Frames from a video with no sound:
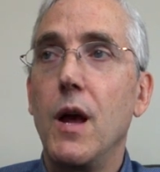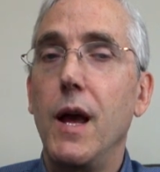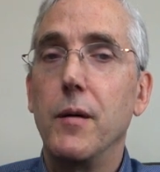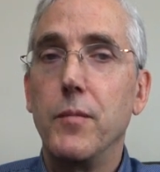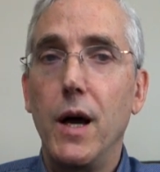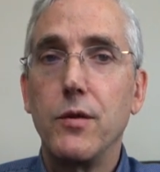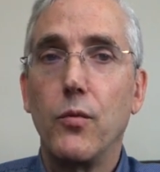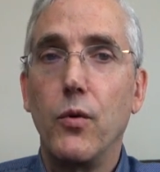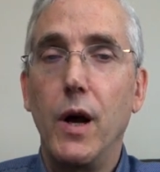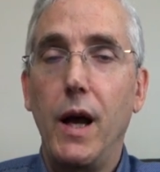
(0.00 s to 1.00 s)
And by the
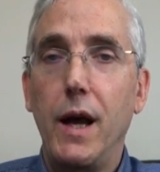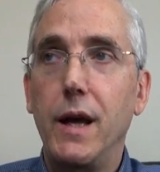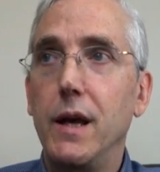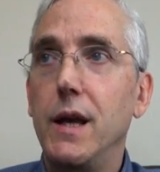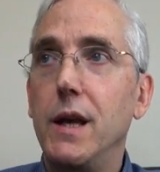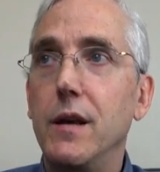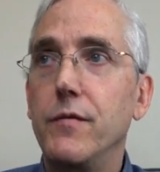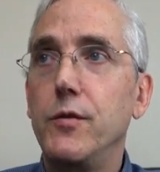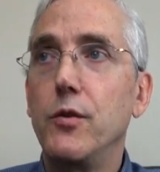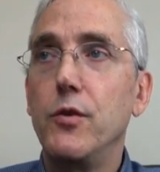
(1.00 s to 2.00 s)
way,
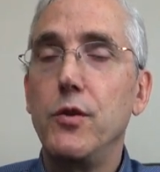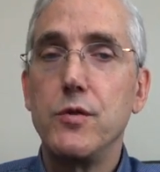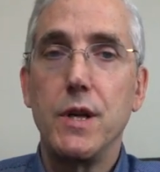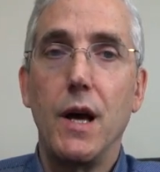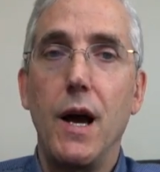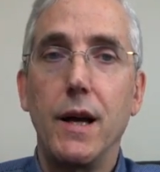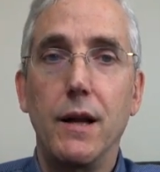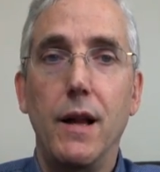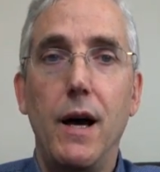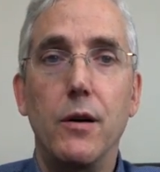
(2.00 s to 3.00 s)
if you're using
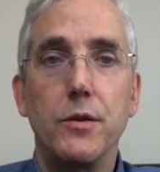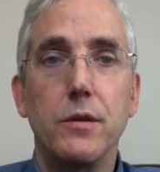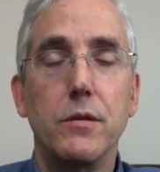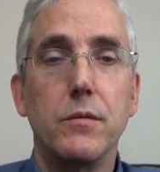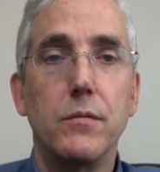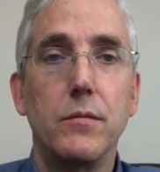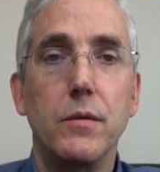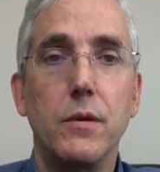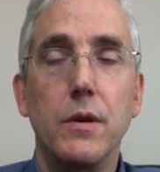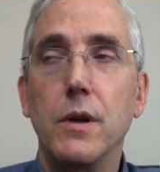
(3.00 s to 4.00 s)
iCloud,
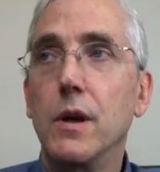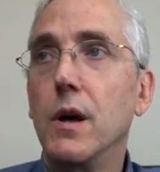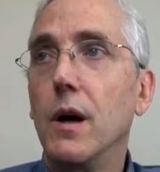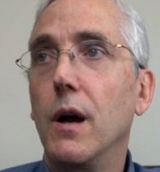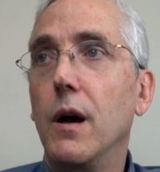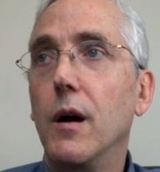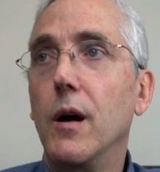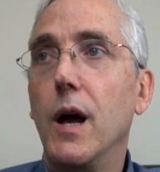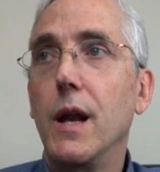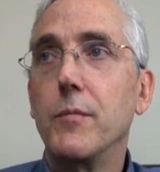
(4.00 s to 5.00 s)

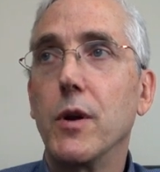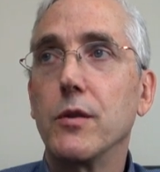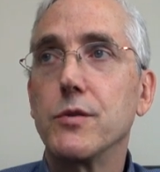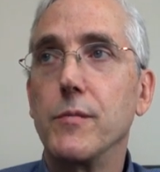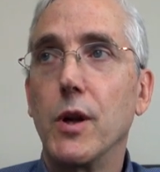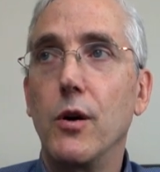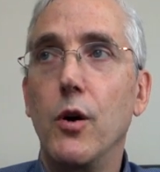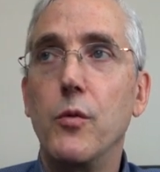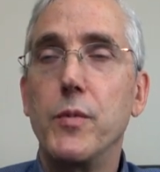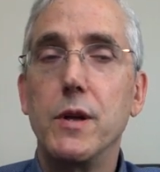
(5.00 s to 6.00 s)
and I'm going to
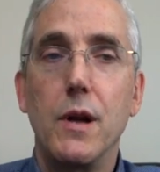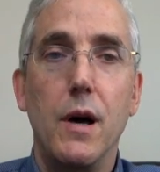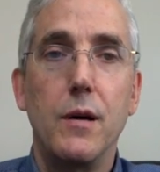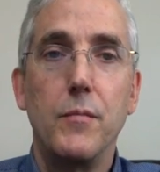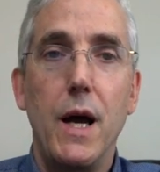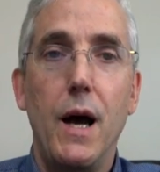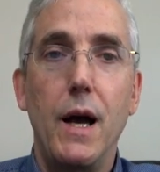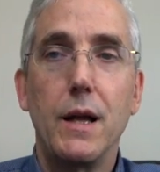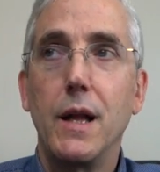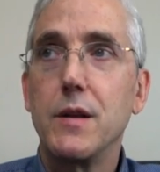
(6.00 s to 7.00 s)
open my
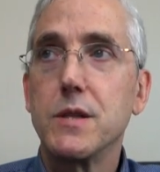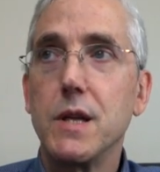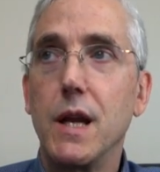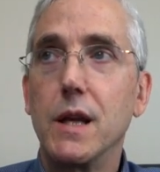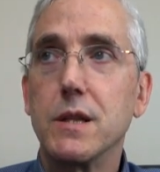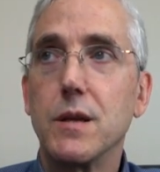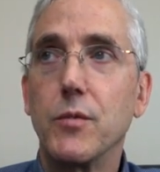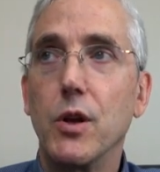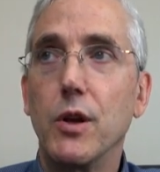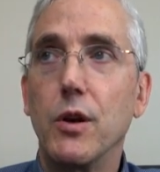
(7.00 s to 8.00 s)
iCloud settings. I'm
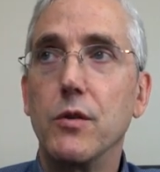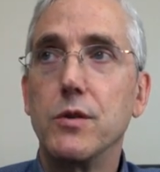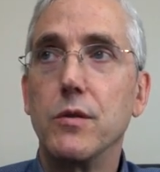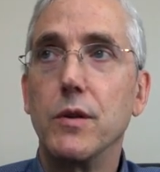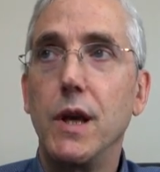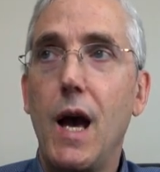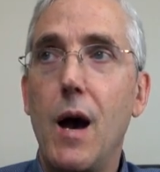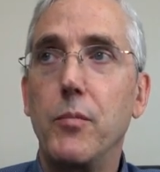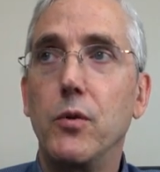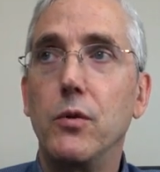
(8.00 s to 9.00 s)
going to go to the
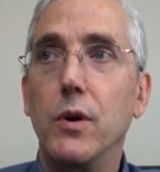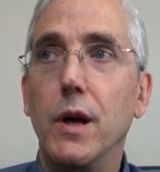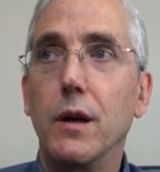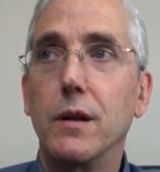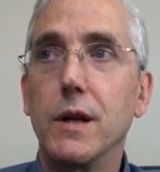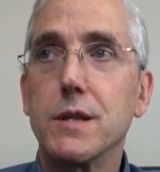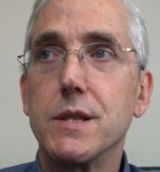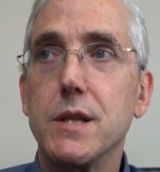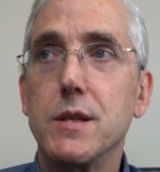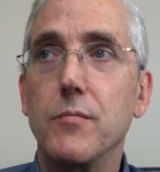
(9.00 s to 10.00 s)
Apple and click
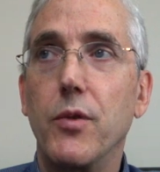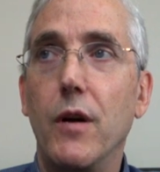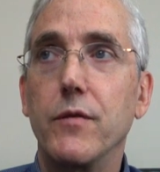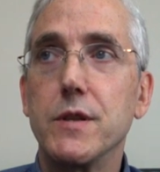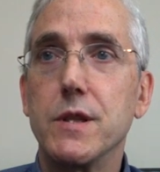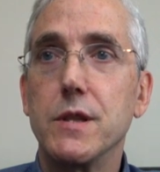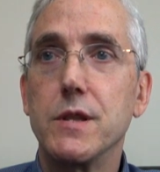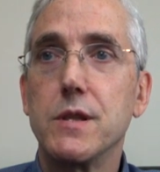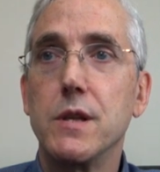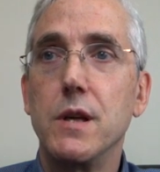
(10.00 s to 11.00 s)
System Preferences